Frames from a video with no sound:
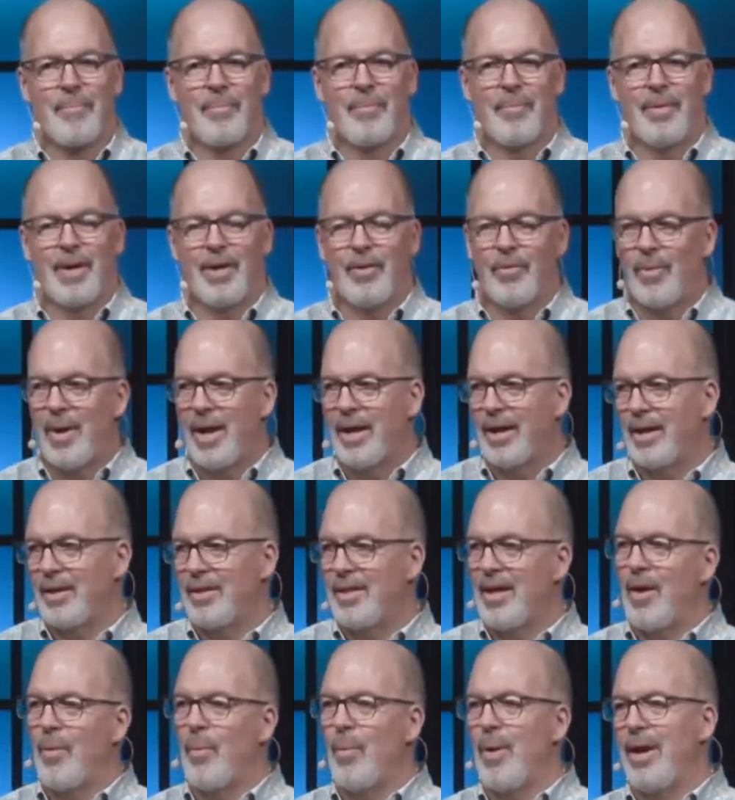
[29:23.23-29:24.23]
they drank at
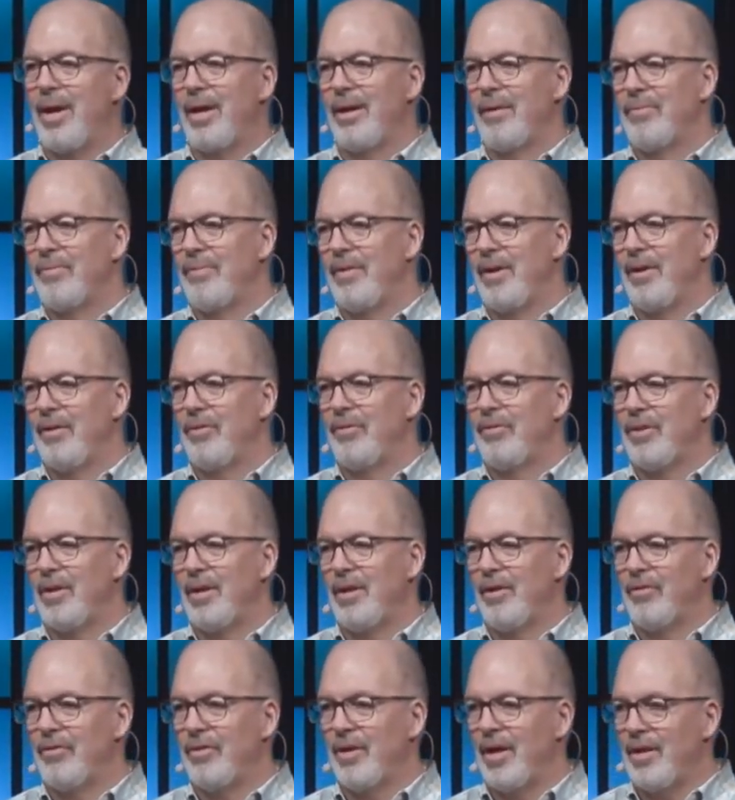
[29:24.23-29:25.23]
that wedding feast. And
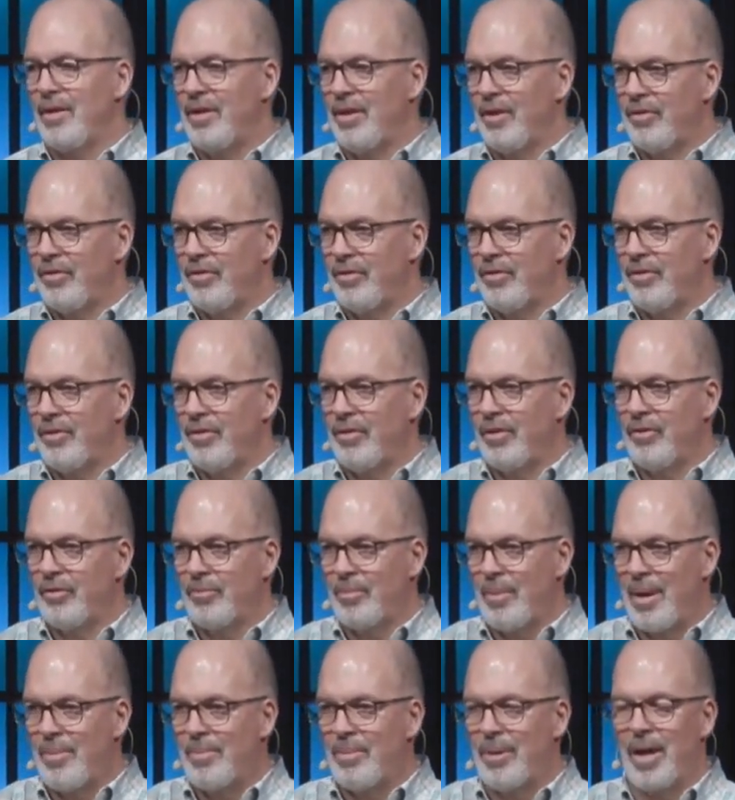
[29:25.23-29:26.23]
he said, "This is
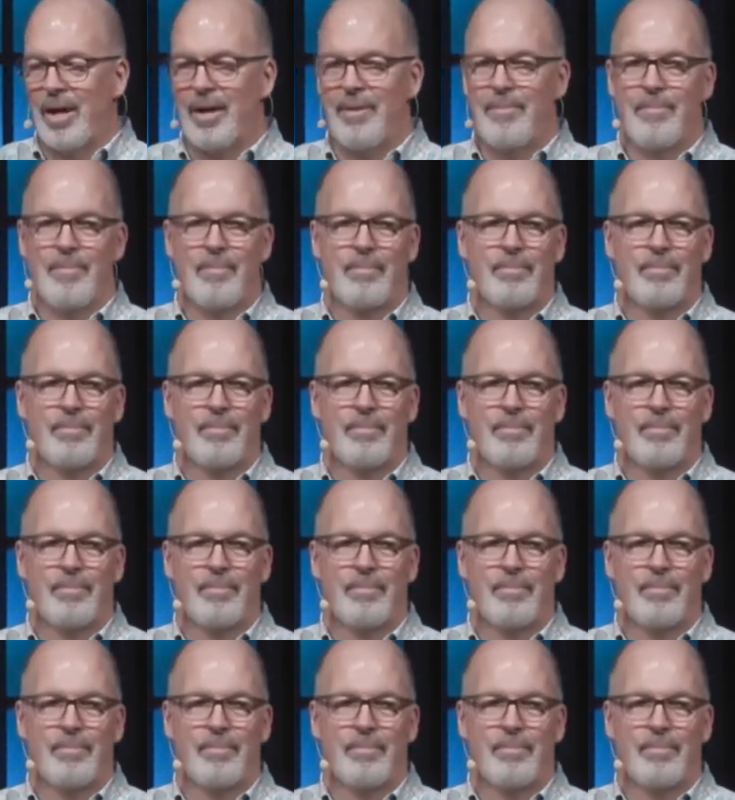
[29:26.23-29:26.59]
my blood,